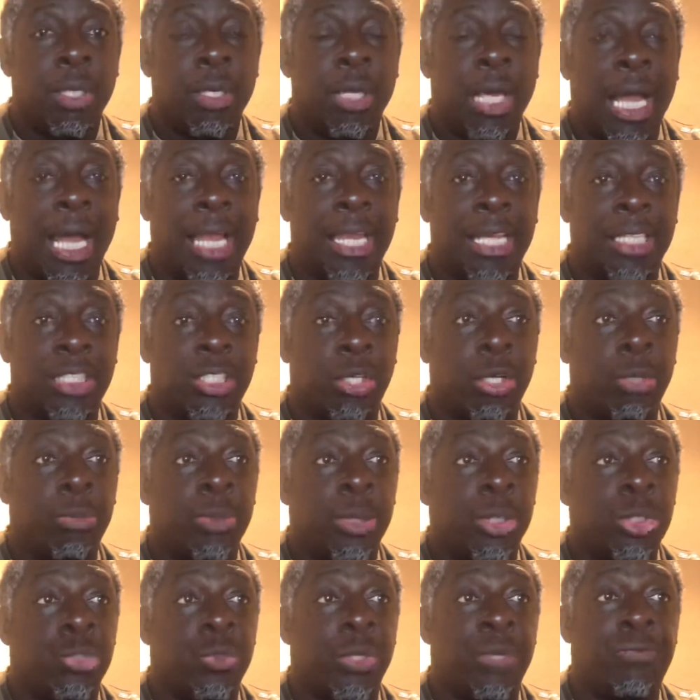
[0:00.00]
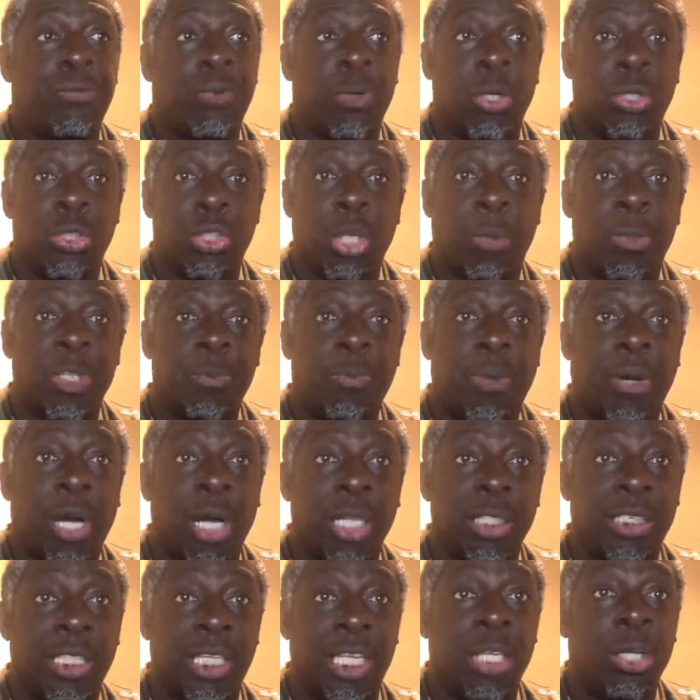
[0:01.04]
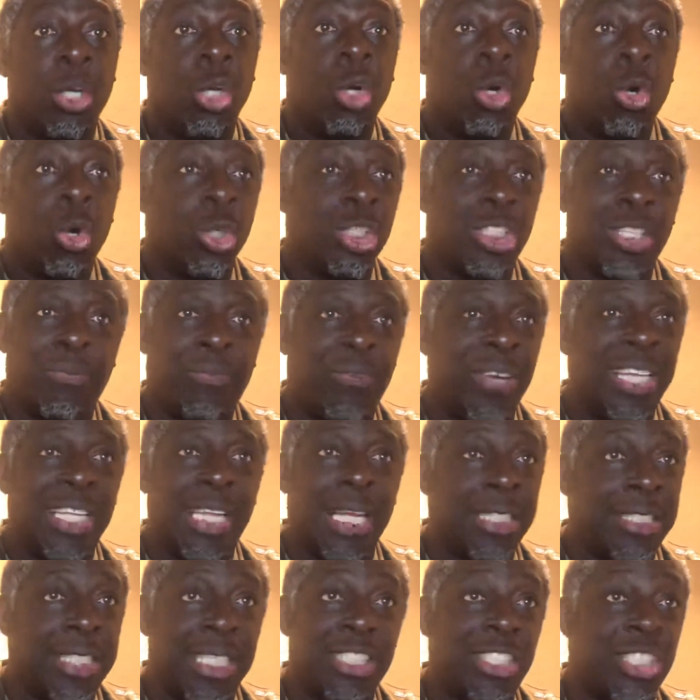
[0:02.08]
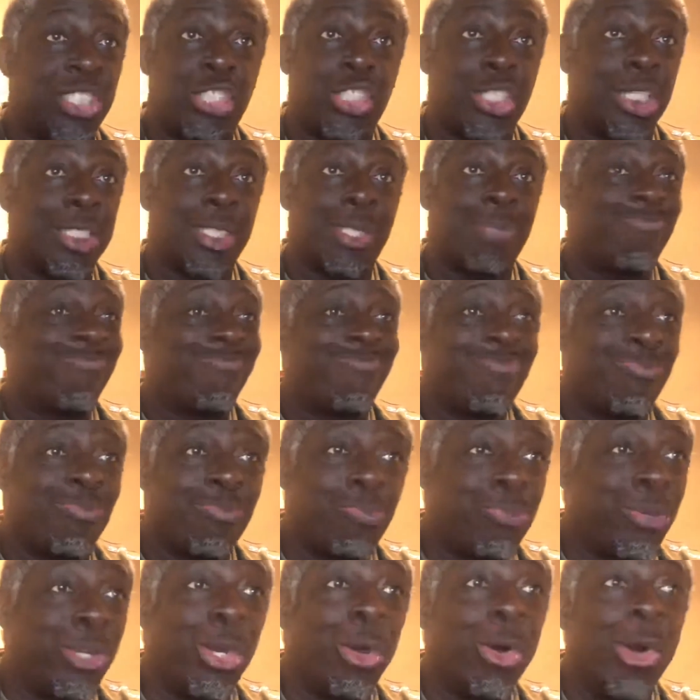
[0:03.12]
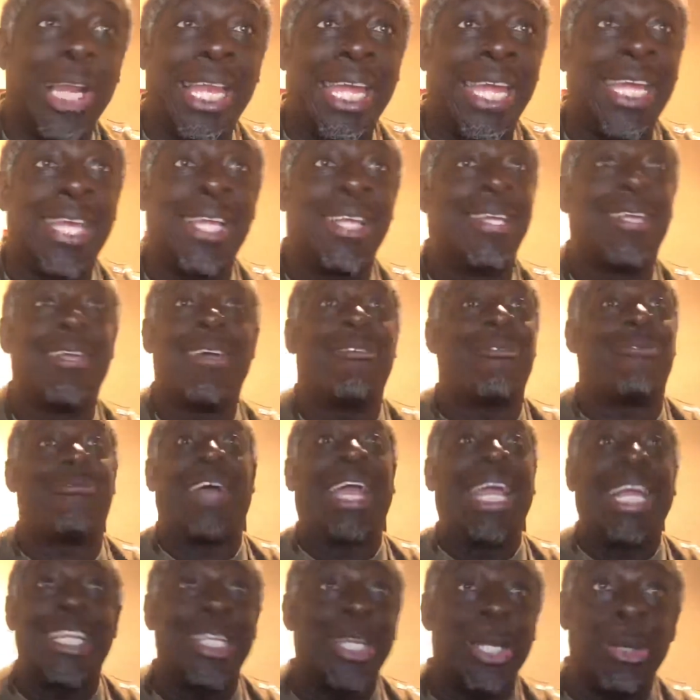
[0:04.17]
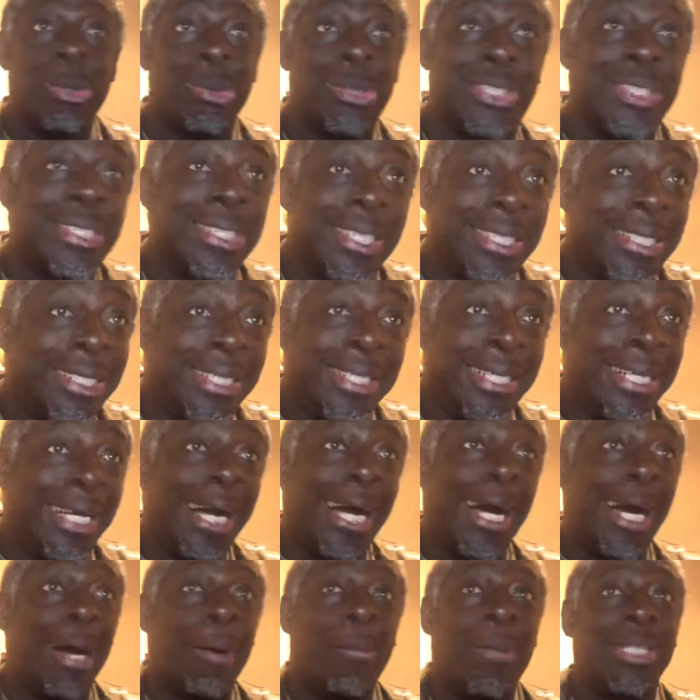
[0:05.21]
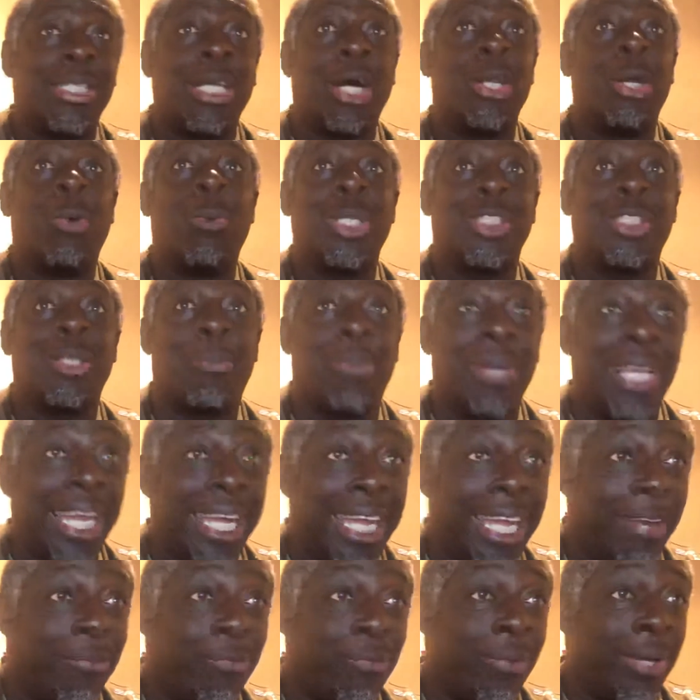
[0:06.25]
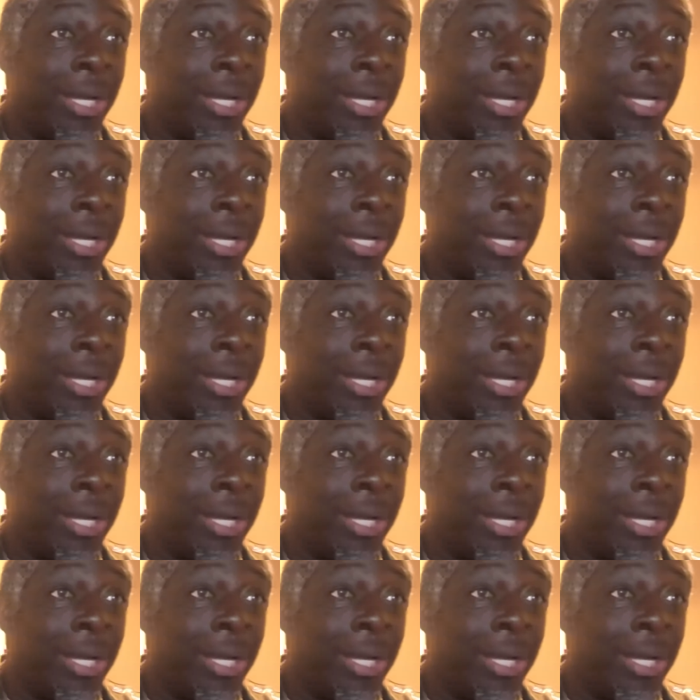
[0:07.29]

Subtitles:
Atletico Madrid for Thomas Partey? Or do you think that this is just purely fake news? I don't know what to believe.